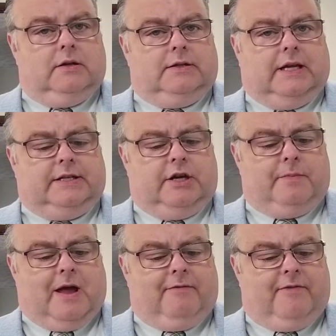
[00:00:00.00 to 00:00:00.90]
says here
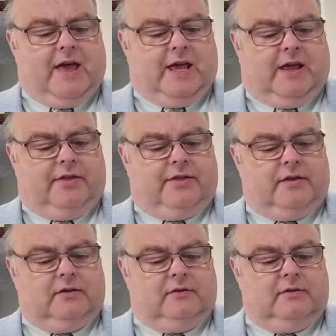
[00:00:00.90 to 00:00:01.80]
by faith
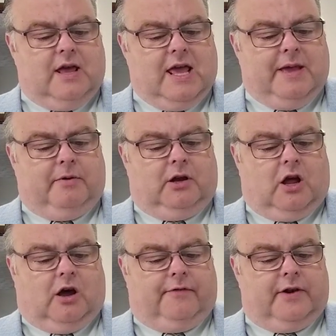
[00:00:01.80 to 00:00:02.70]
abel
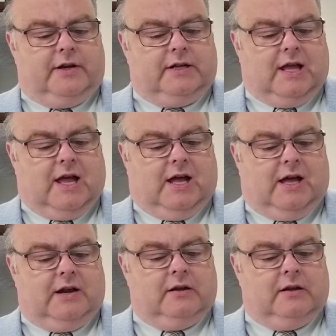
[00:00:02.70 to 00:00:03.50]
offered unto god